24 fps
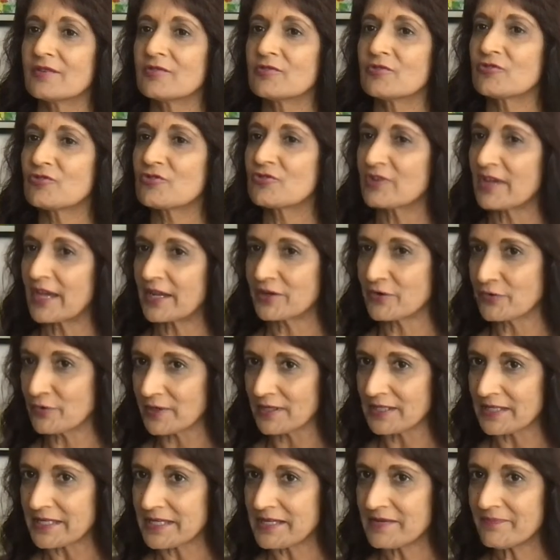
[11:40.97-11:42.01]

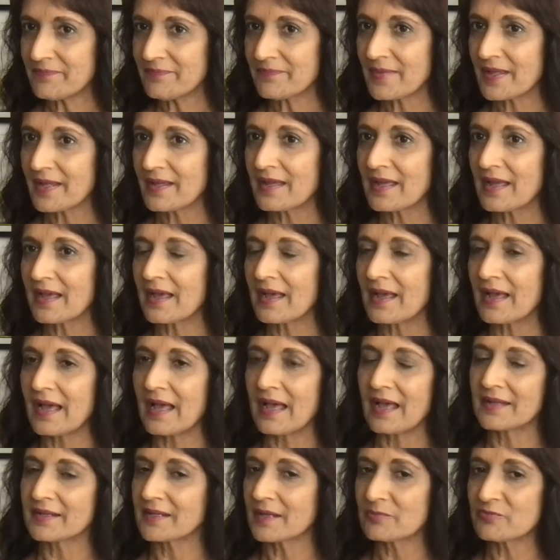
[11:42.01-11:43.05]
generally,
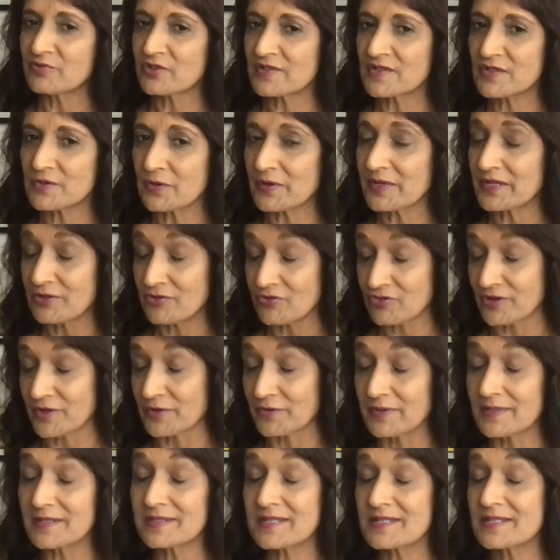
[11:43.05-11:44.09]
and I'm just talking in
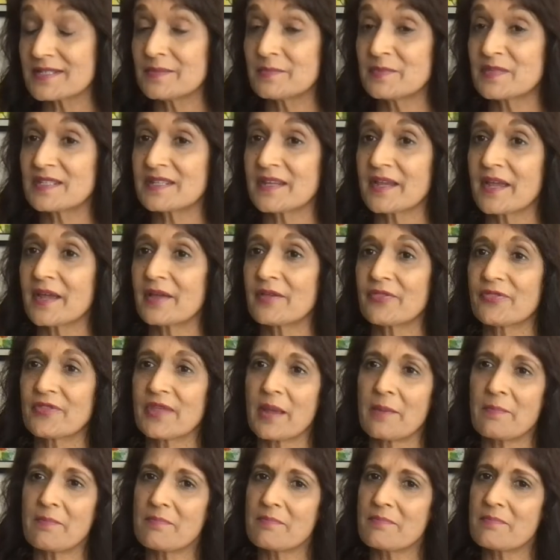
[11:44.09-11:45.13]
general terms here, there
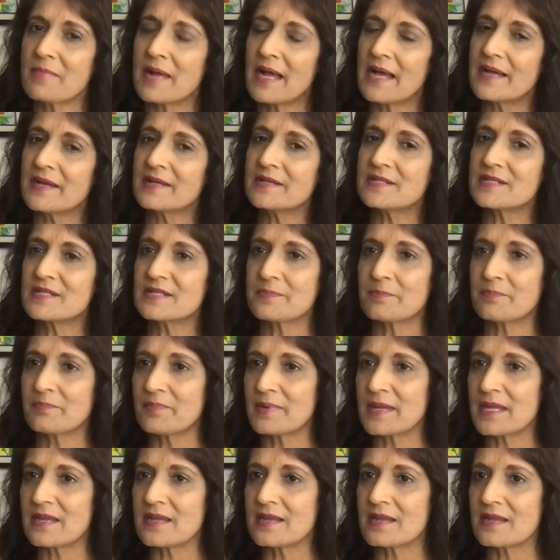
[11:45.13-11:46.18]
might
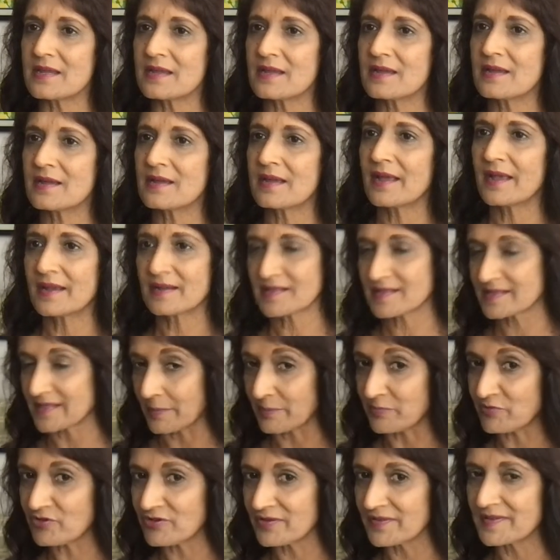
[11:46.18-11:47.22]
be
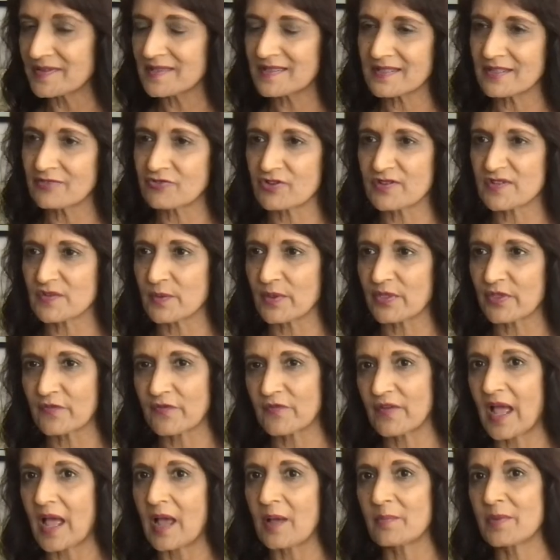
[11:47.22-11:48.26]
exceptions, such as with
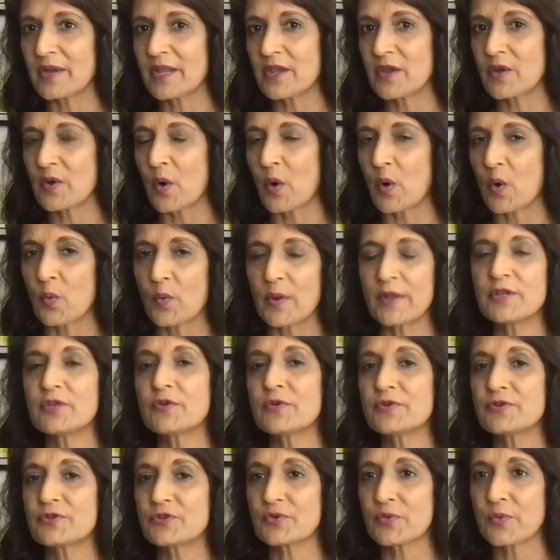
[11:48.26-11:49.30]
family or when you're
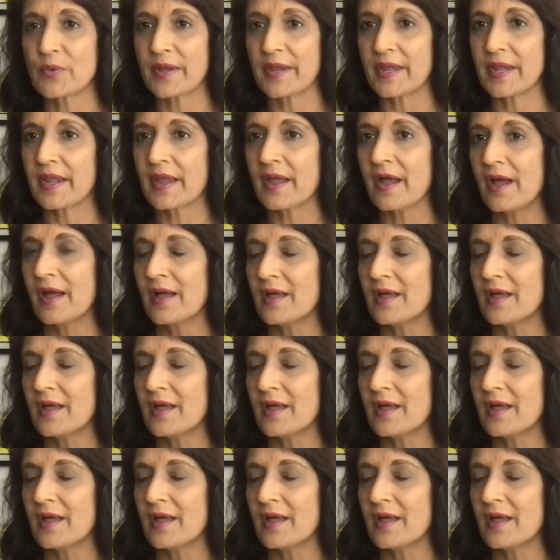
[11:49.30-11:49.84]
doing